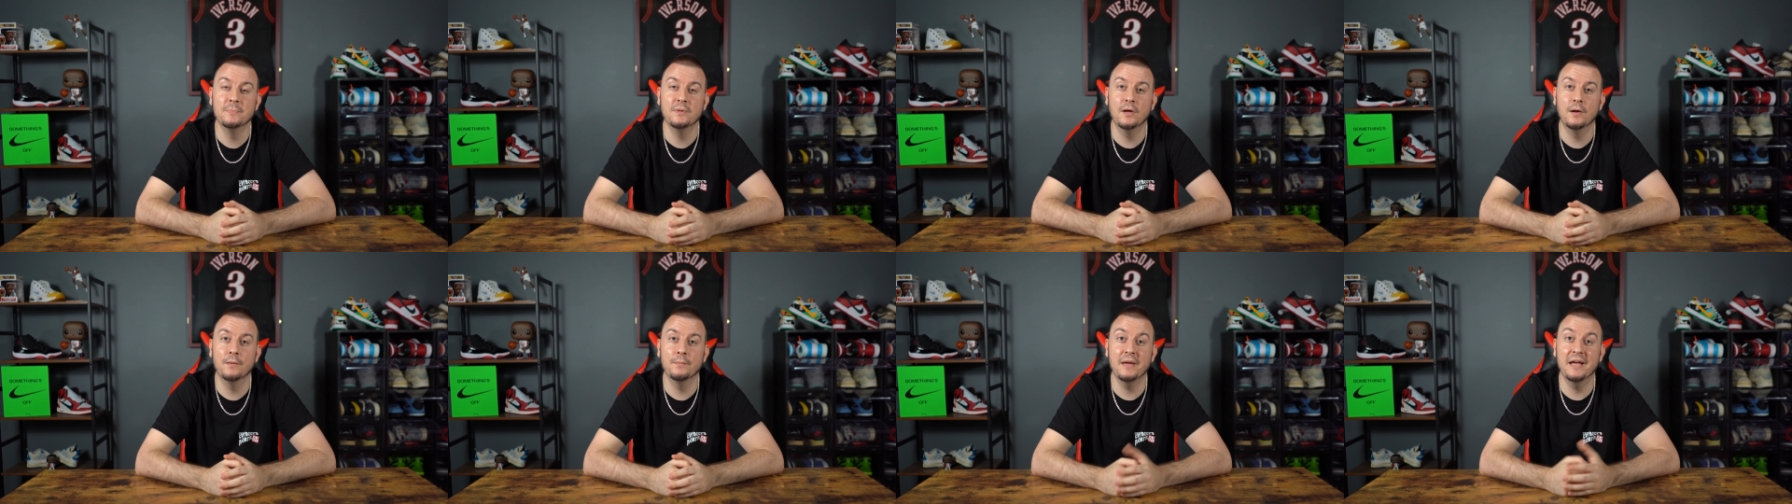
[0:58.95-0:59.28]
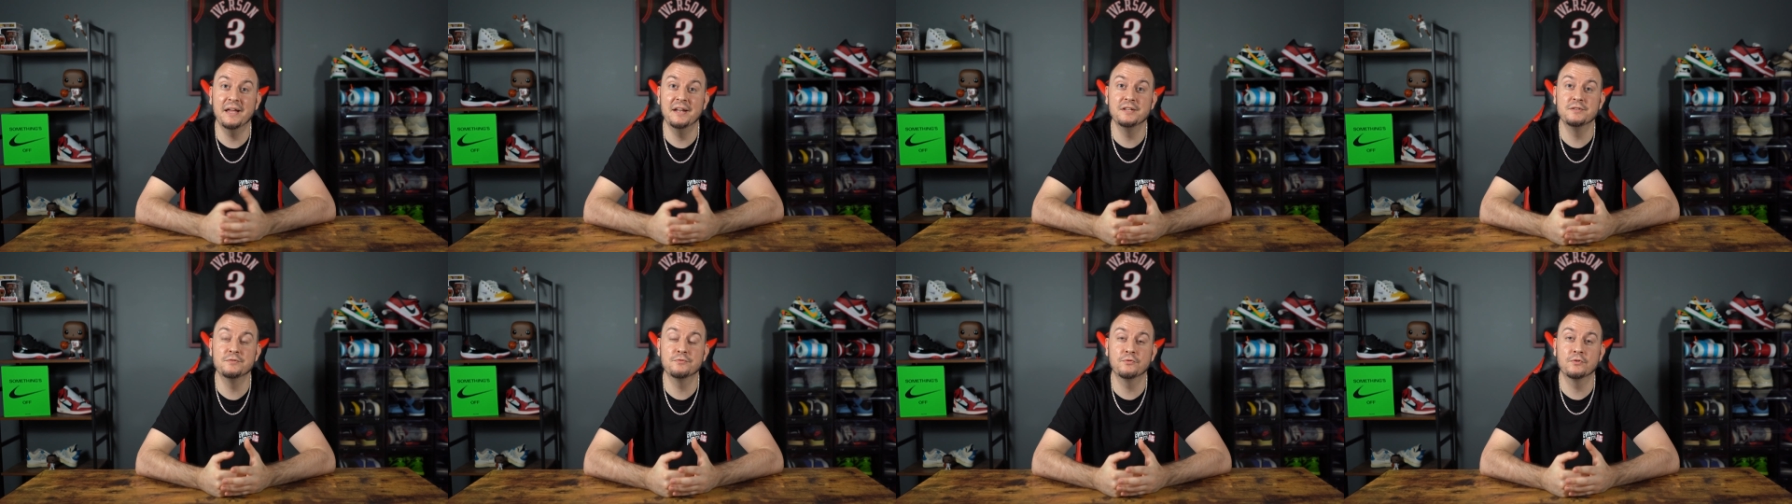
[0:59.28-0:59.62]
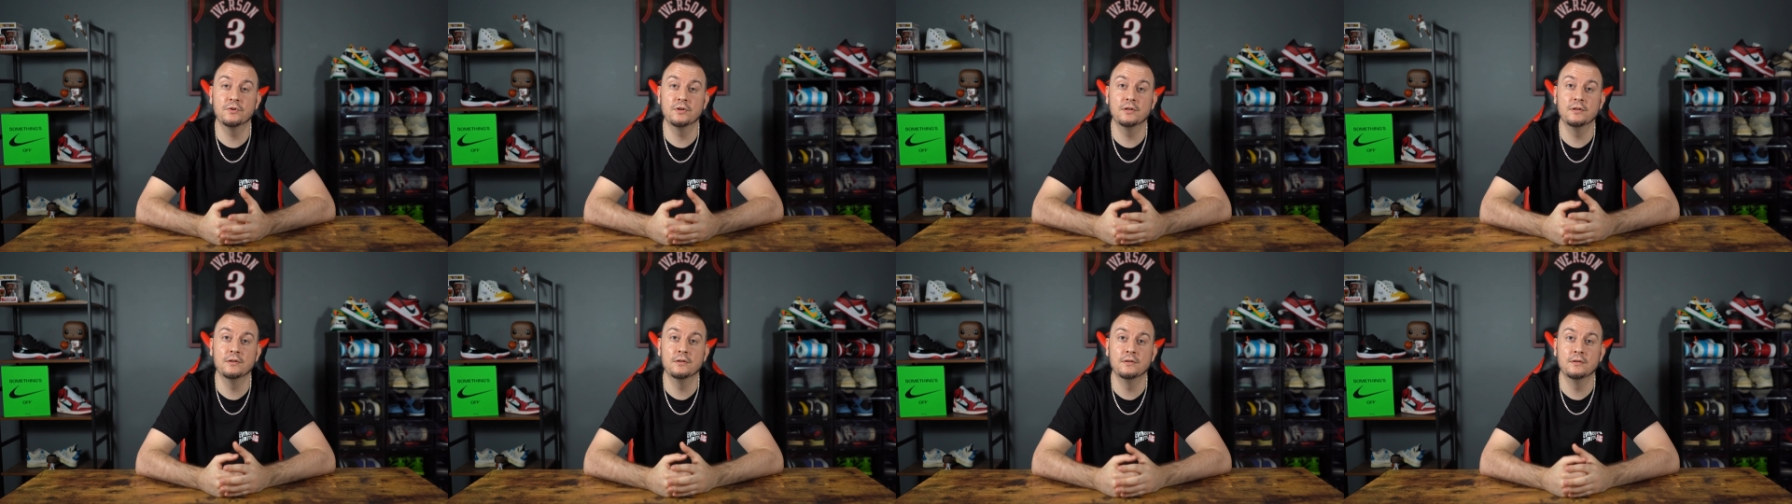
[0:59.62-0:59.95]
Yep, and it's
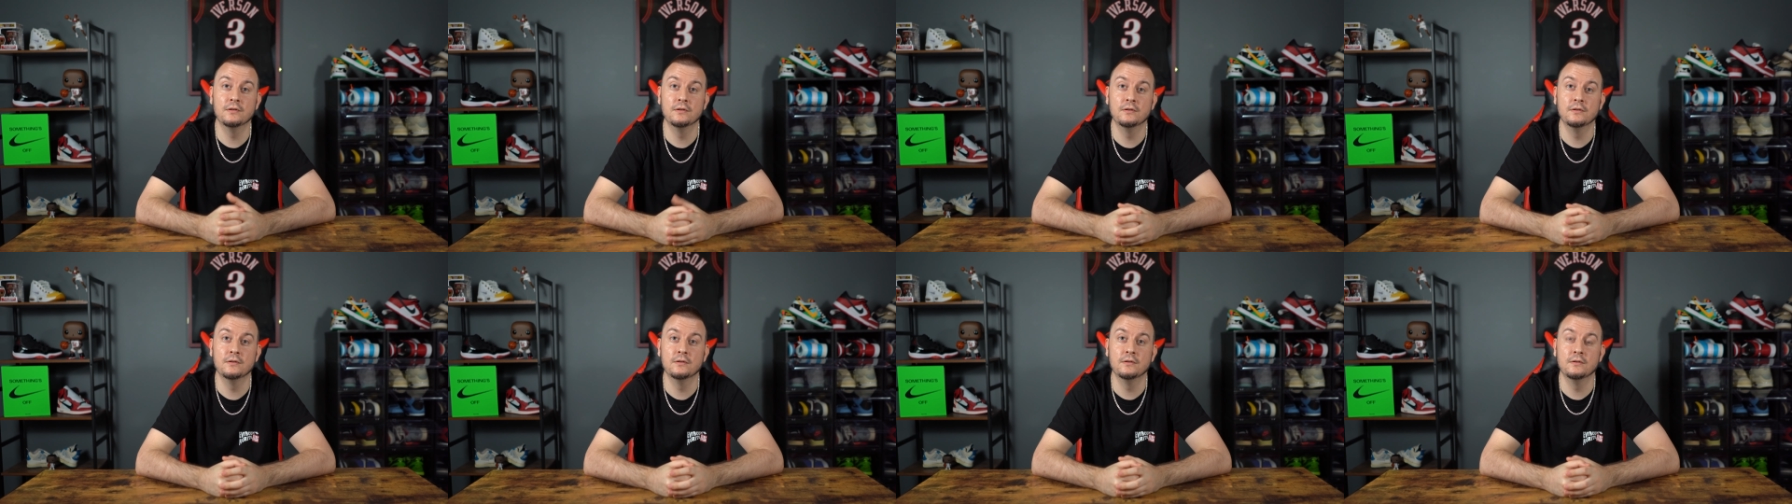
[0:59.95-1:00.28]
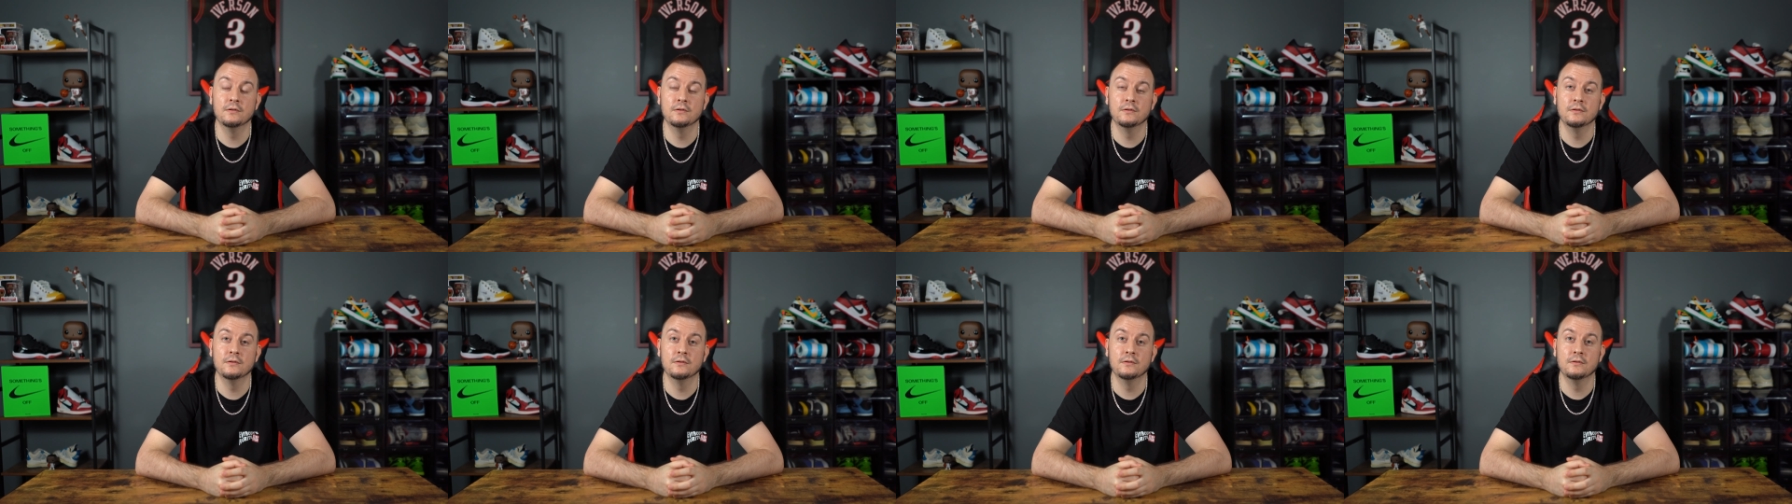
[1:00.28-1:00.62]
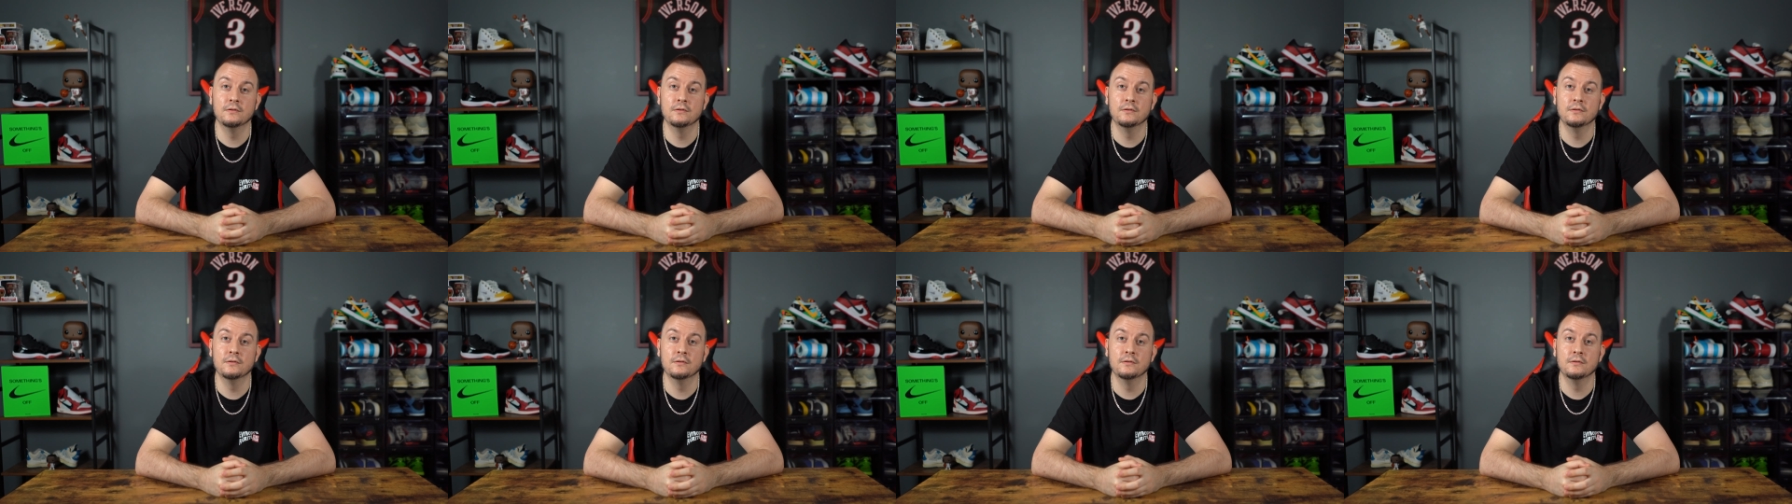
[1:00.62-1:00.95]
free.
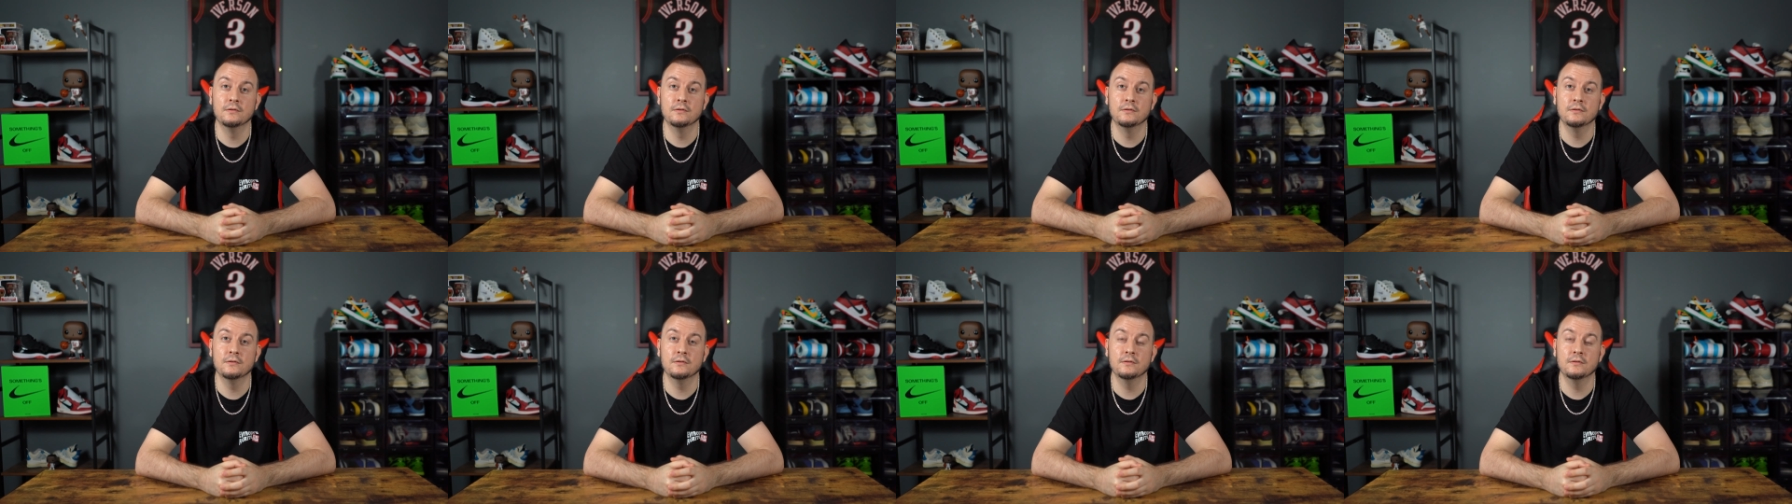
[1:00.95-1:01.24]
Is it?